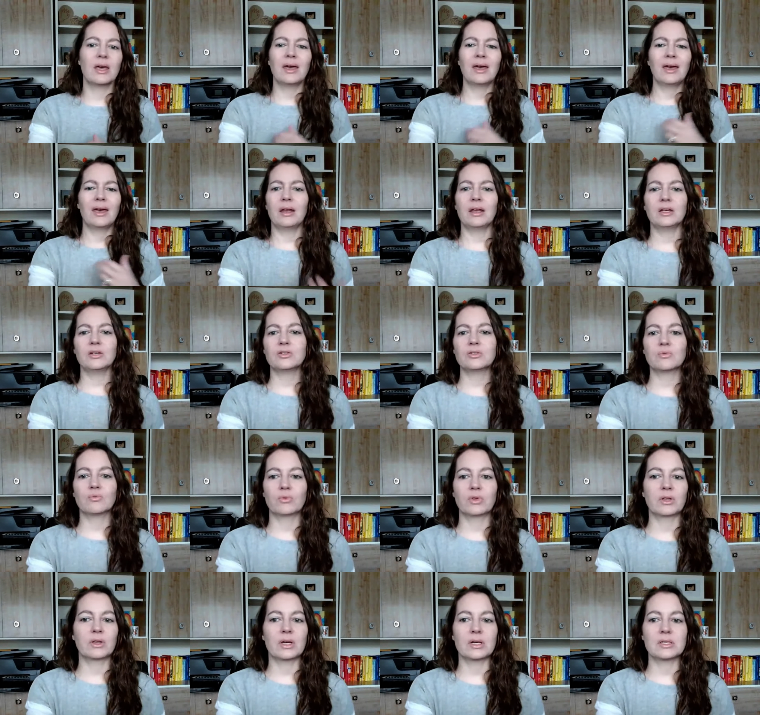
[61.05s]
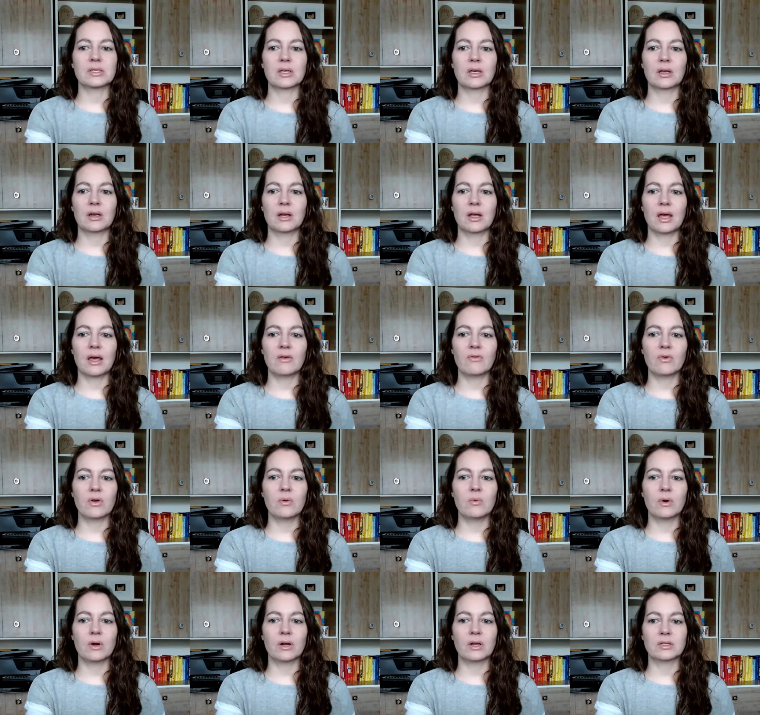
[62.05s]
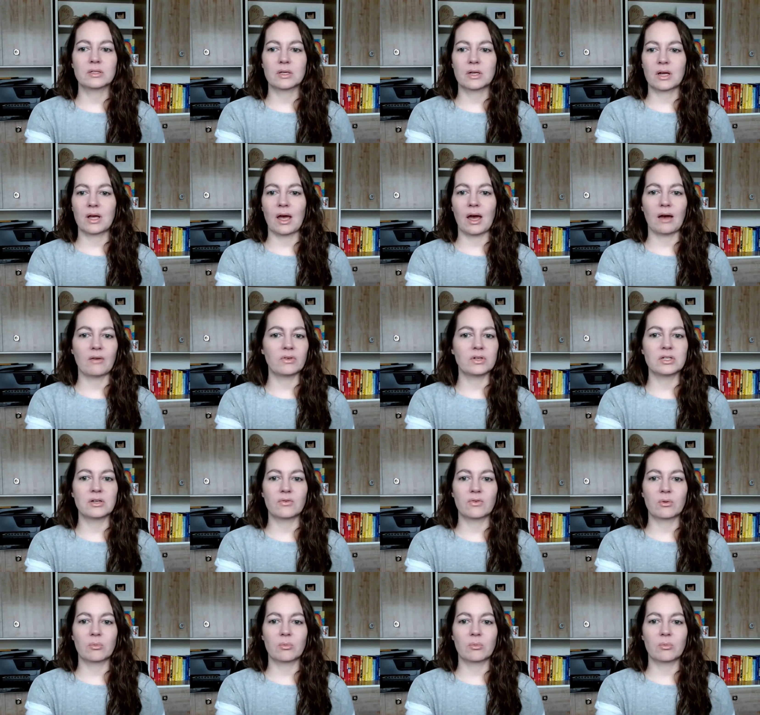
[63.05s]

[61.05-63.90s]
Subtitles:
And again, just realize that everyone is going to have a different